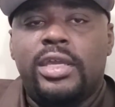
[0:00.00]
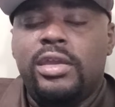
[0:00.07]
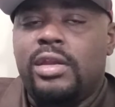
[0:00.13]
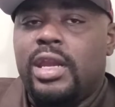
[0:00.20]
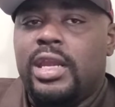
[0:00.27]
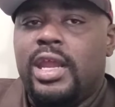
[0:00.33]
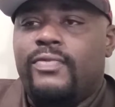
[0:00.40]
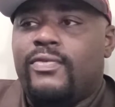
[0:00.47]

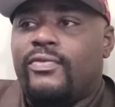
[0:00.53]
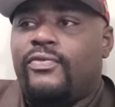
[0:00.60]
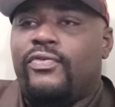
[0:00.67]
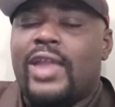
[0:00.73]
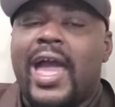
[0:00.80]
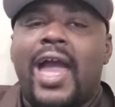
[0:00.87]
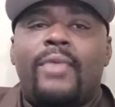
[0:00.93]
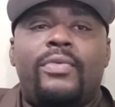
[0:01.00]
You didn't even
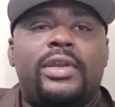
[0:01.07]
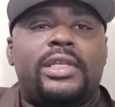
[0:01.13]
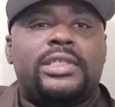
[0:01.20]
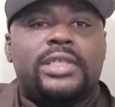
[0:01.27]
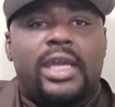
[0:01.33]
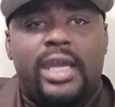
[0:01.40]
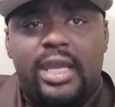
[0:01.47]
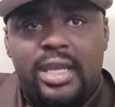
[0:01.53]
fly with the
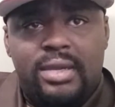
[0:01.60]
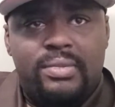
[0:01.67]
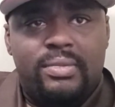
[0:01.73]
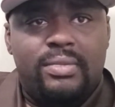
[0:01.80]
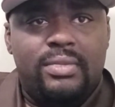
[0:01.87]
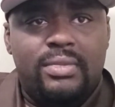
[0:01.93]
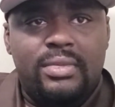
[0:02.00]
team.